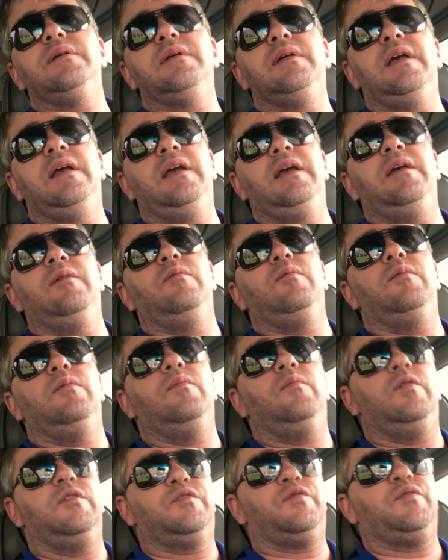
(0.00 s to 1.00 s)
It
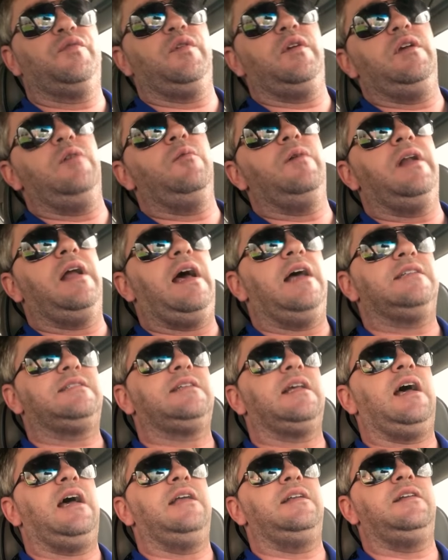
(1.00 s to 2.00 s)
was free when I
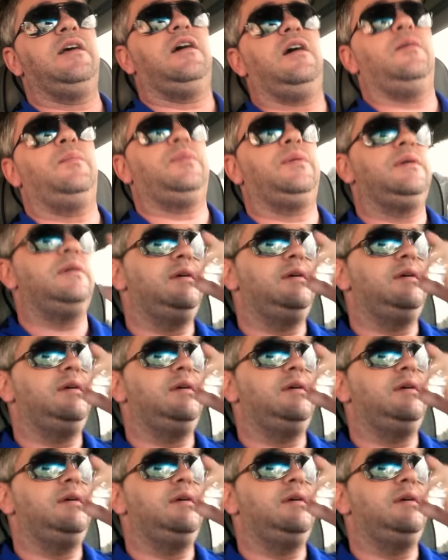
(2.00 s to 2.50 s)
signed up.